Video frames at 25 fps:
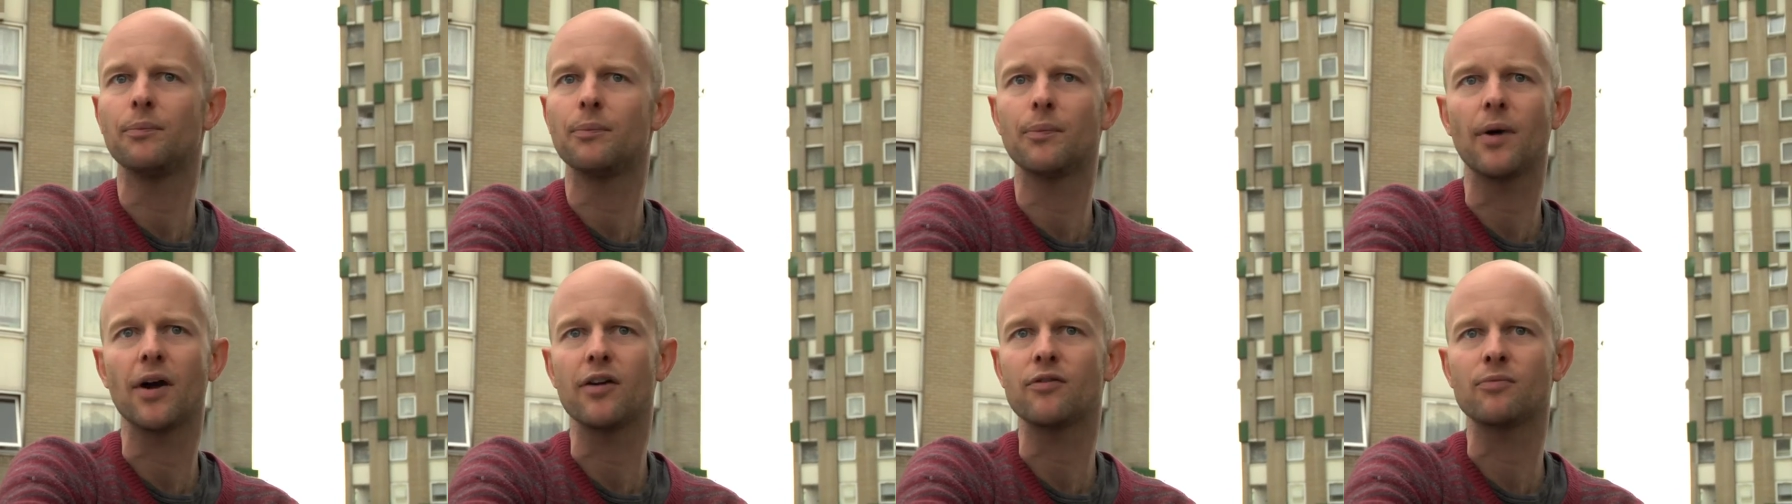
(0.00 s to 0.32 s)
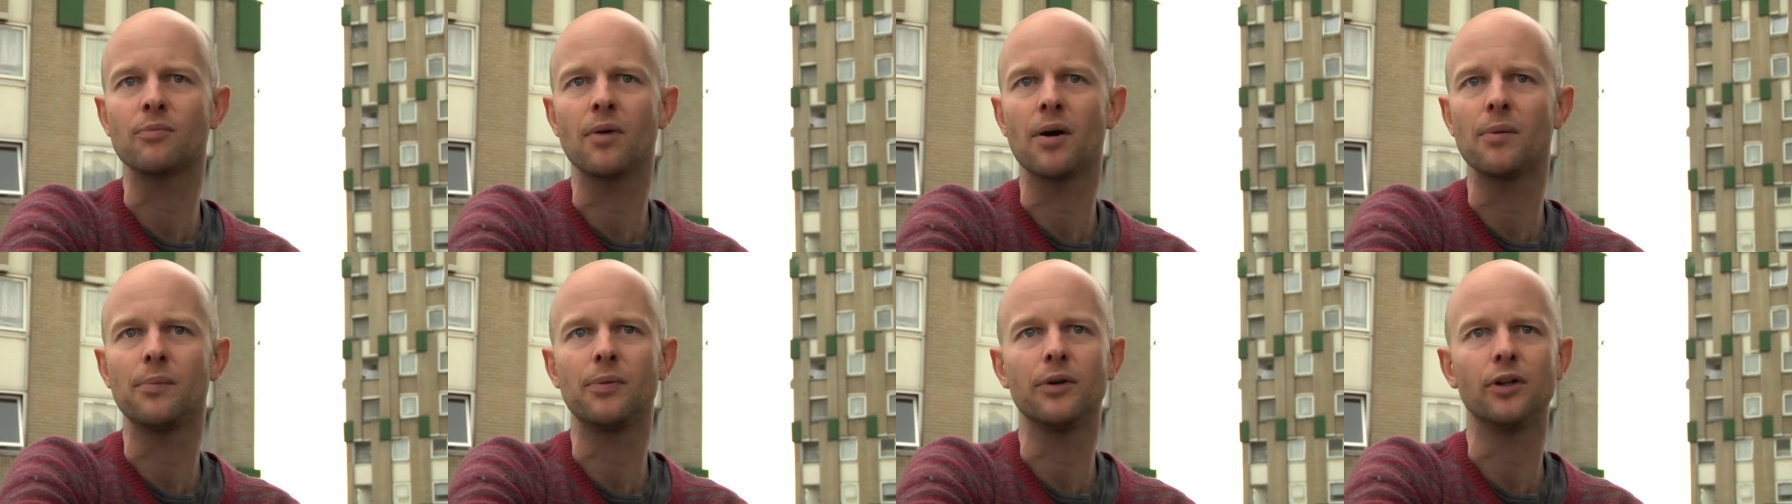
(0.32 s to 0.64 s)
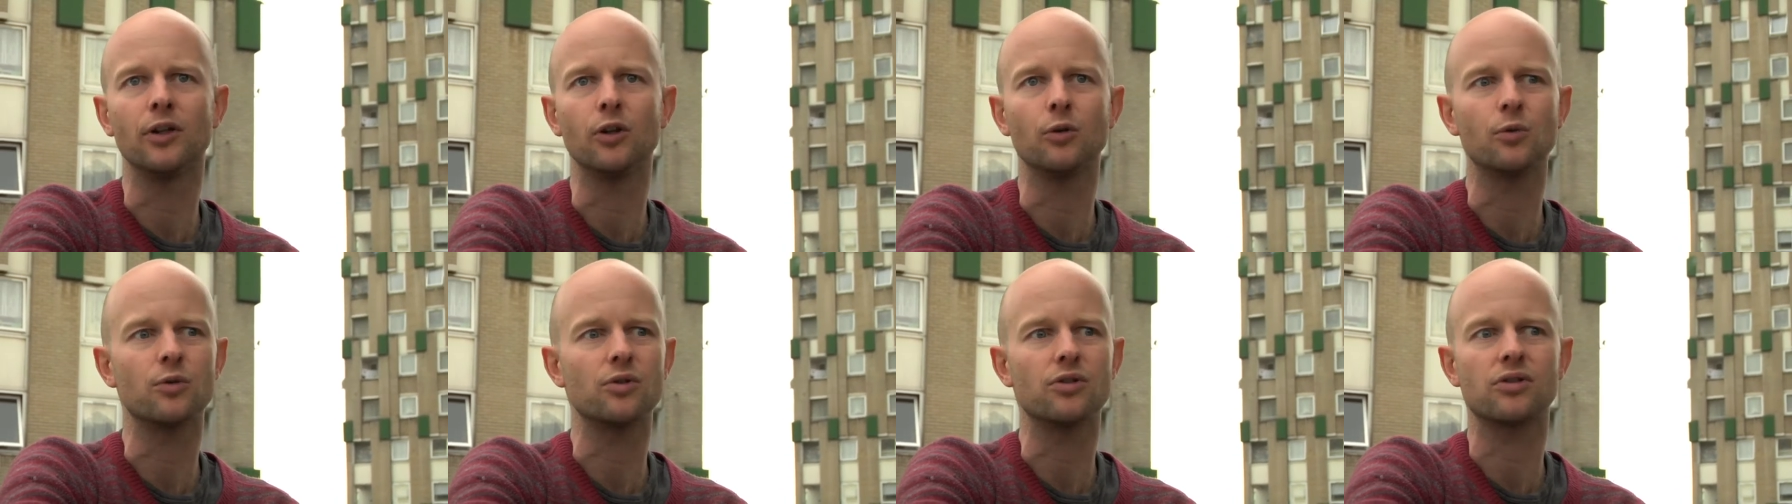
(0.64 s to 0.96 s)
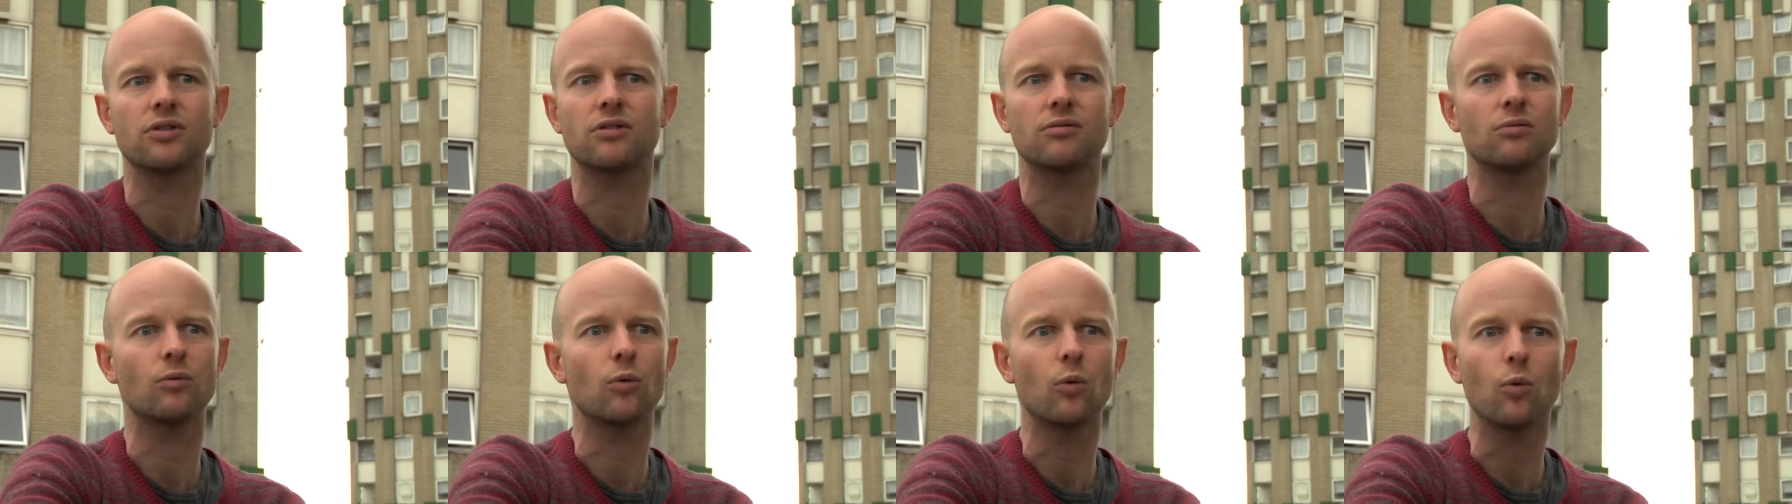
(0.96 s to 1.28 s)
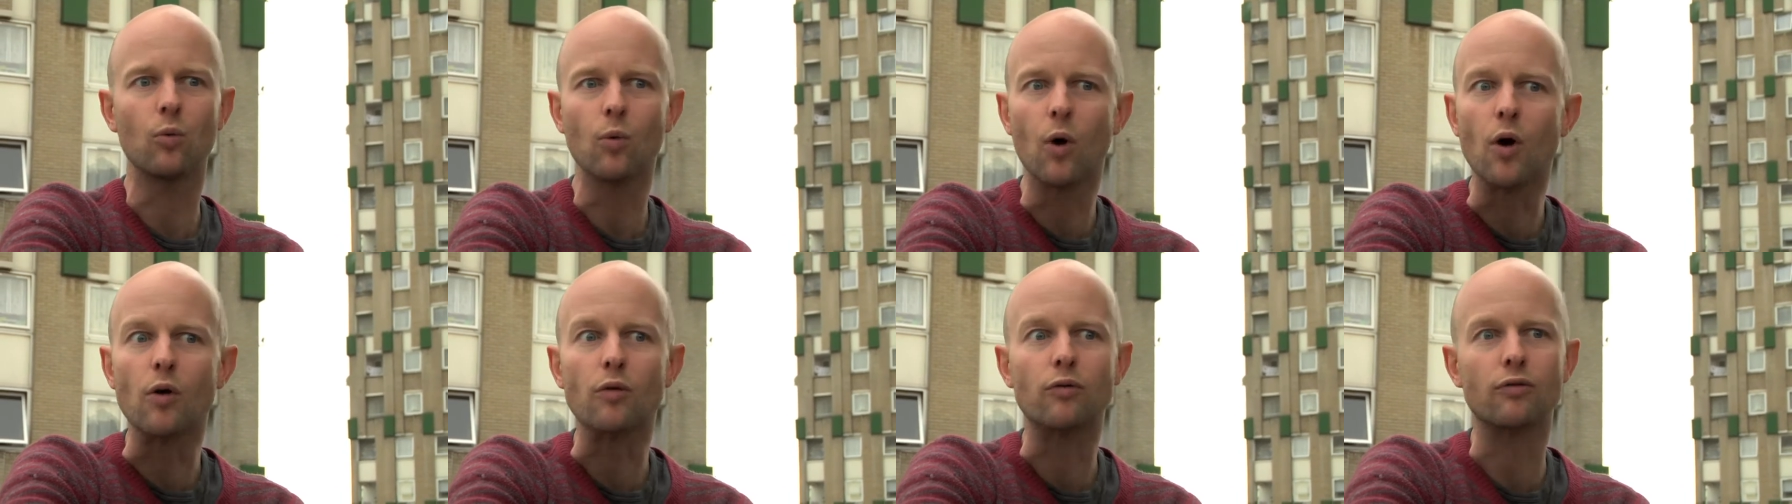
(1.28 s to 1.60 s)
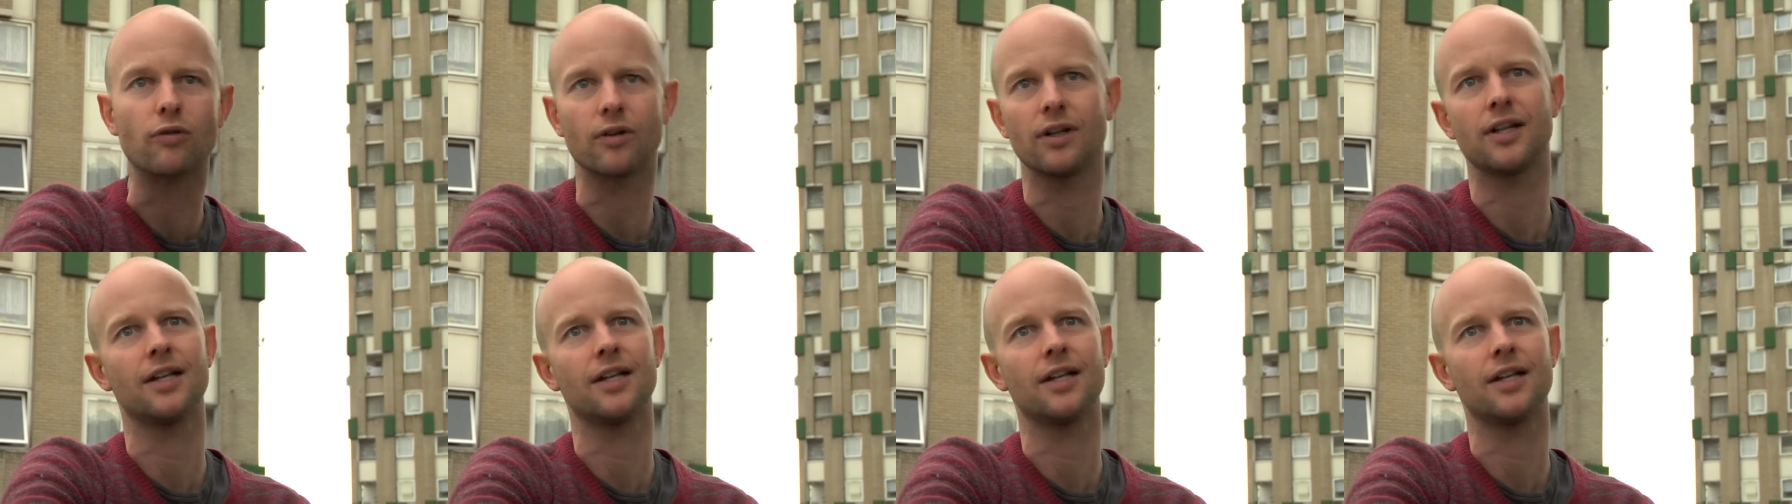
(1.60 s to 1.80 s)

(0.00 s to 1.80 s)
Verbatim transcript: pay for my bill was woefully